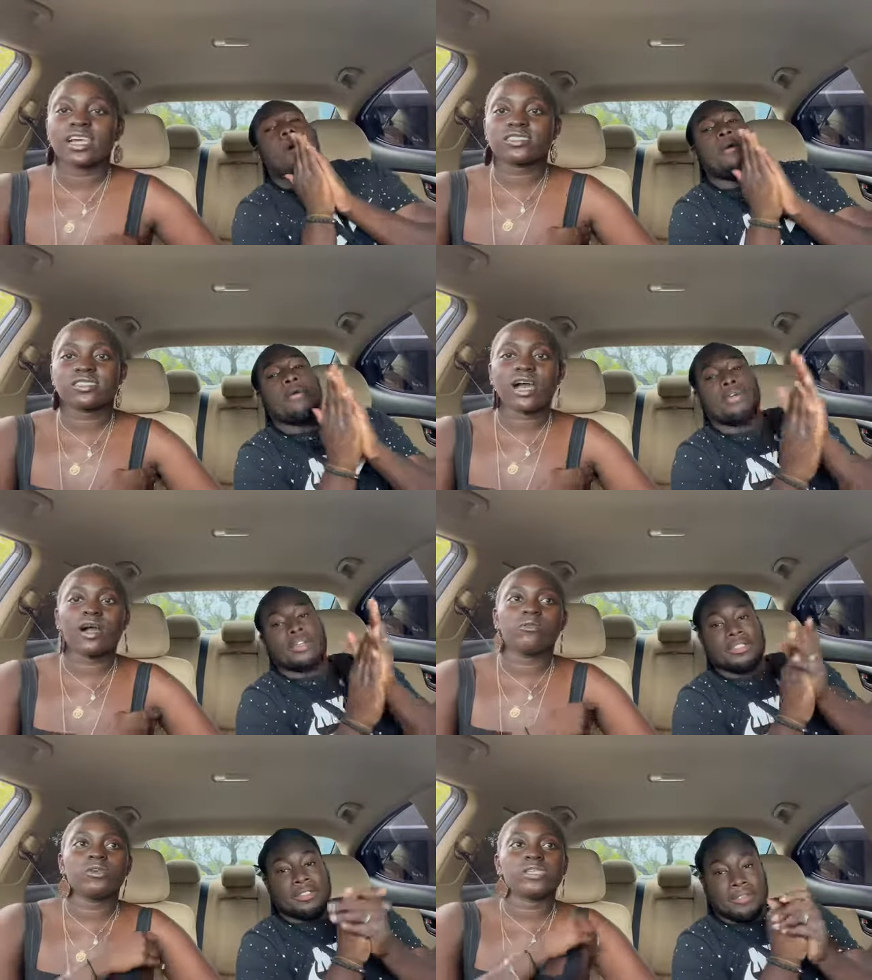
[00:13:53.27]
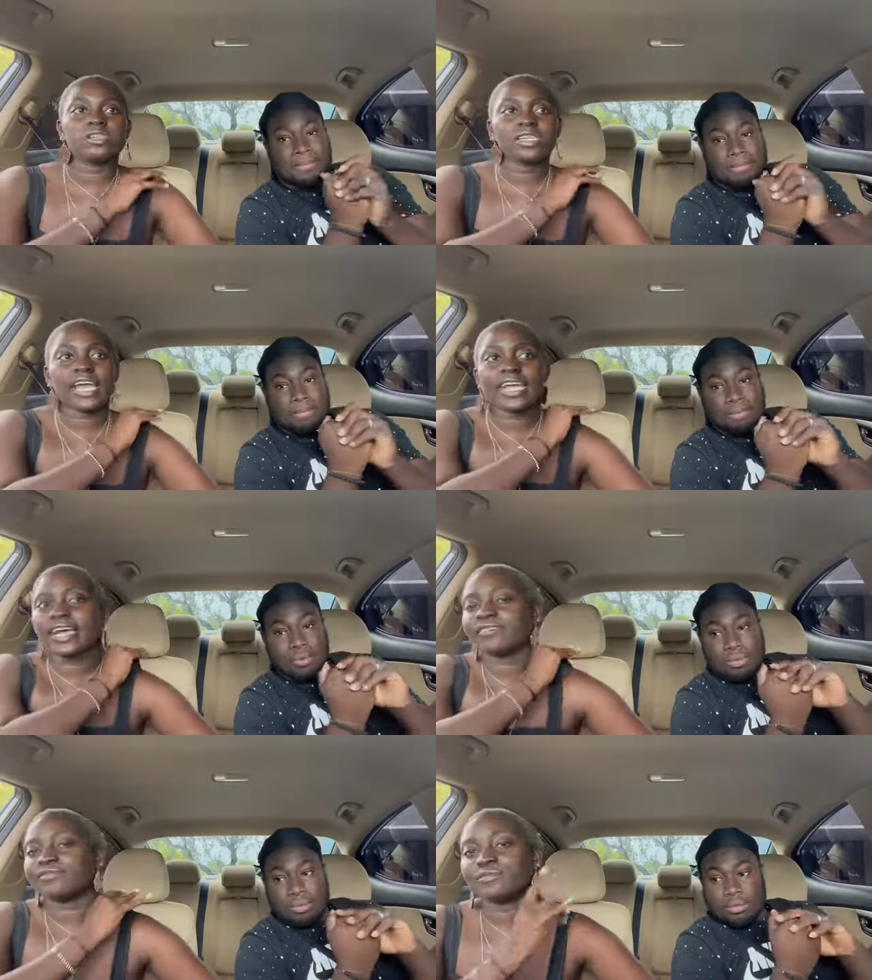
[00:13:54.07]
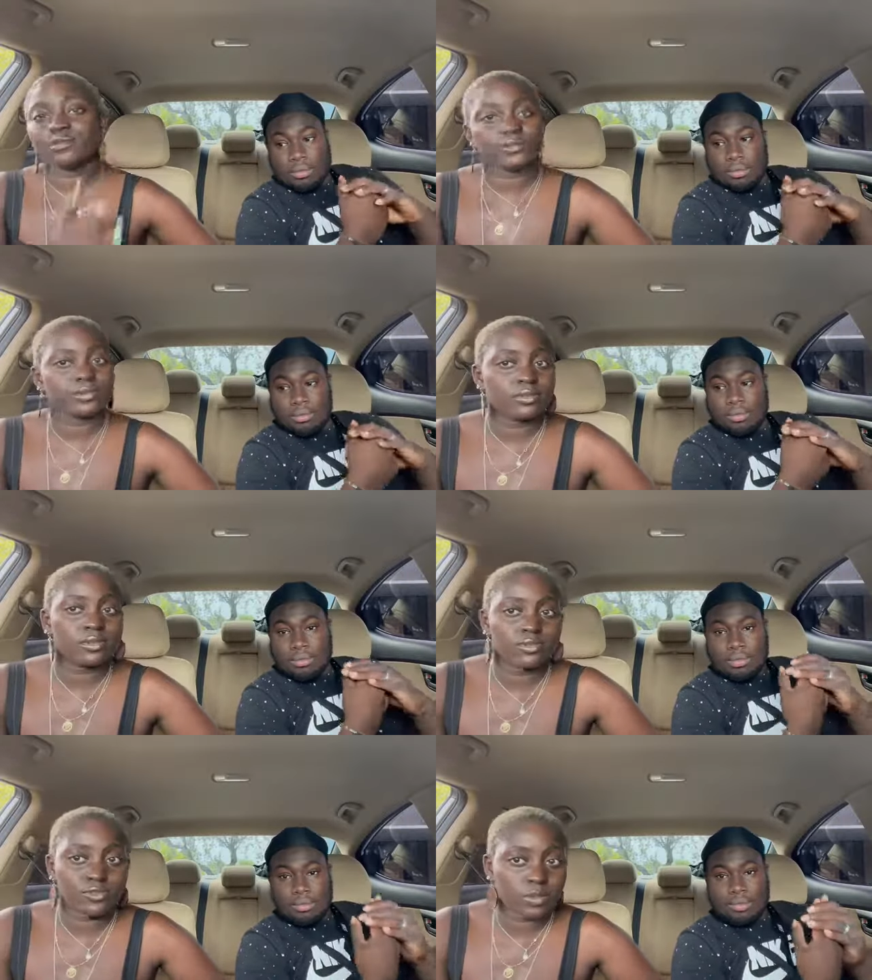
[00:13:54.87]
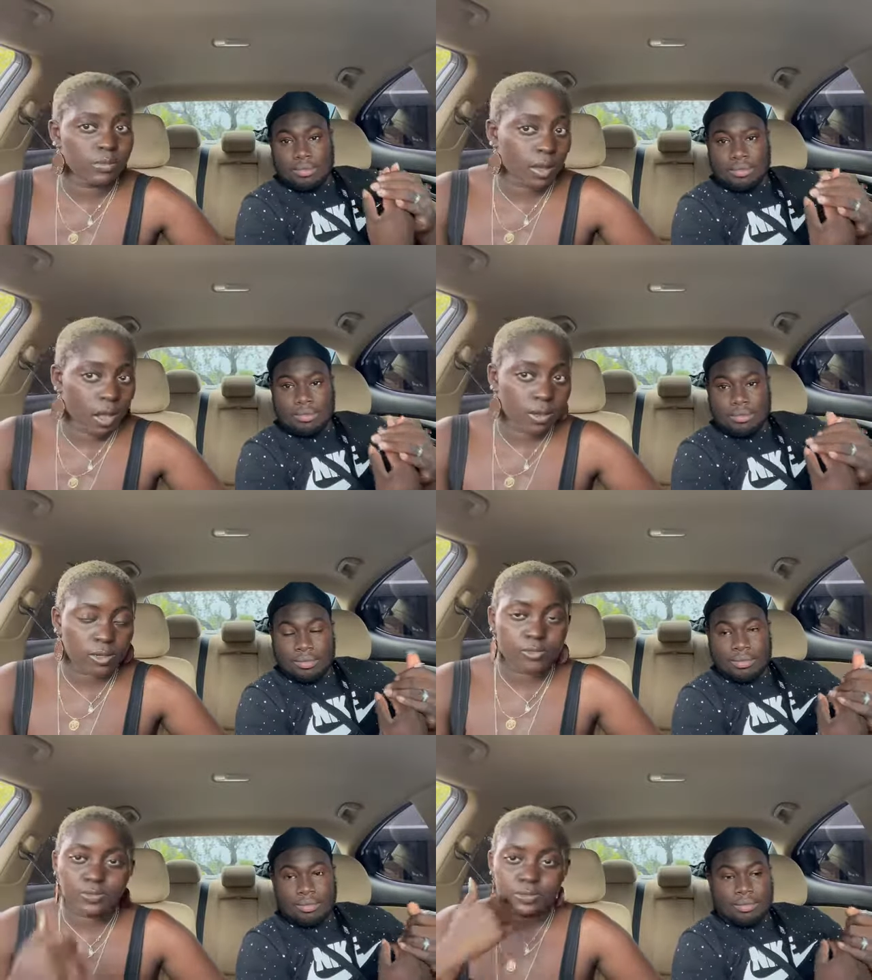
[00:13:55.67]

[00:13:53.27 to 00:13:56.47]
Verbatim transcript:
Speaker 1: saw, we literally had got food from the mall.